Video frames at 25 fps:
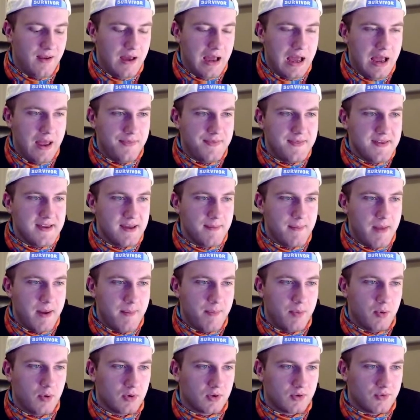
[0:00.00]
think I might
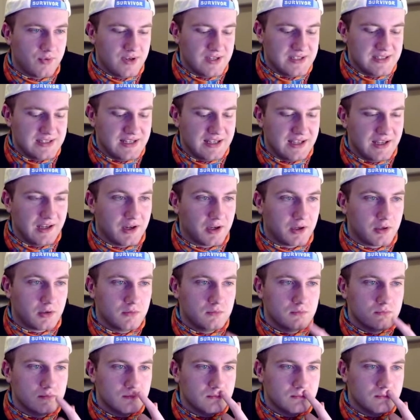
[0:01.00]
put Chrissy here.
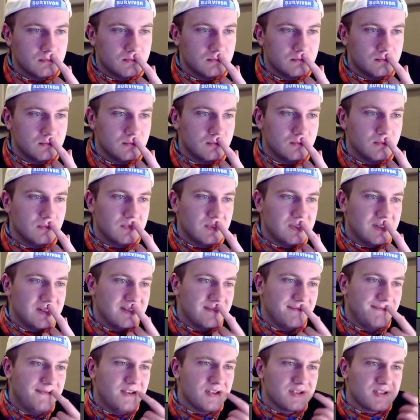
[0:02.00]

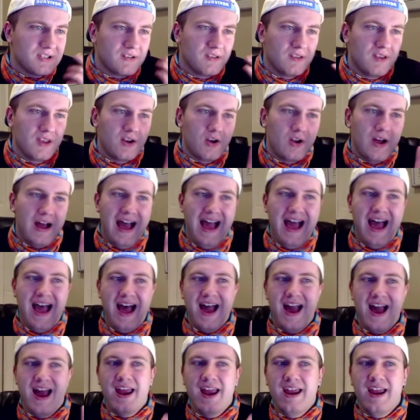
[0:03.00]
Feels a little
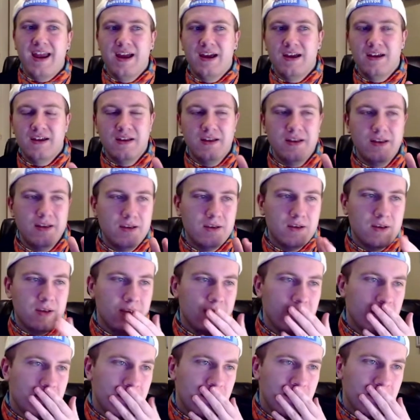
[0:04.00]
high,
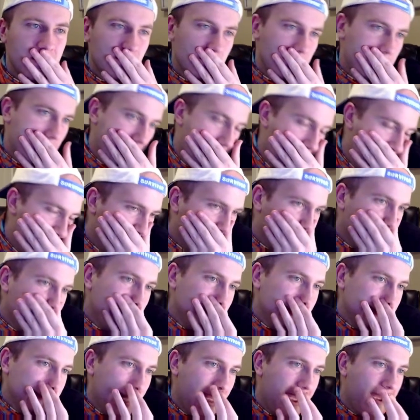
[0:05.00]
but I don't
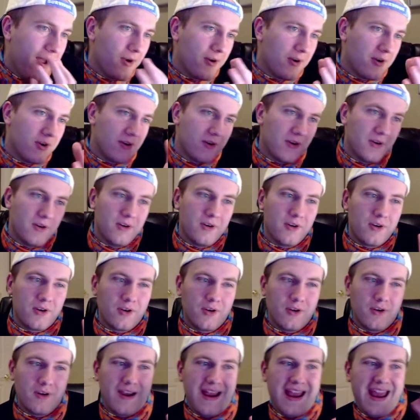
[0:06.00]
think that
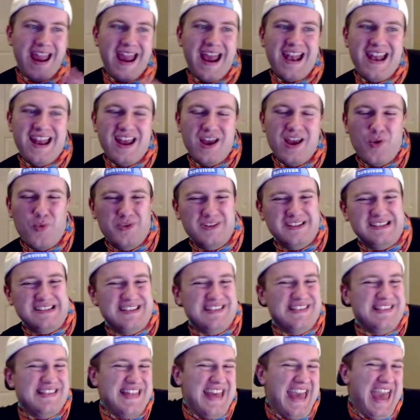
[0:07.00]
her edit was
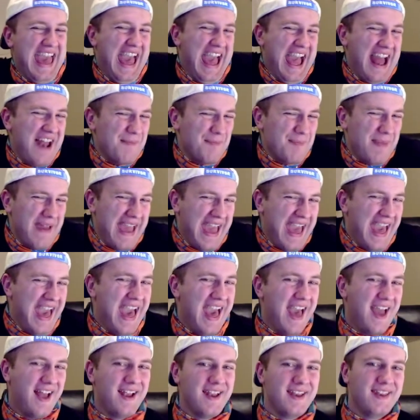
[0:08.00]
that
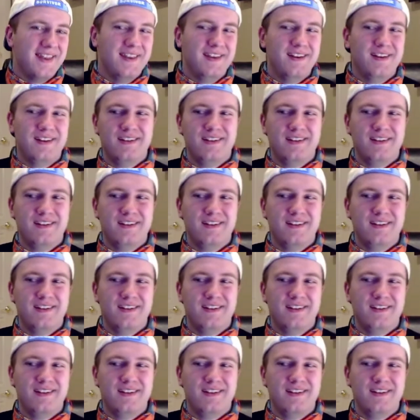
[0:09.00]
bad.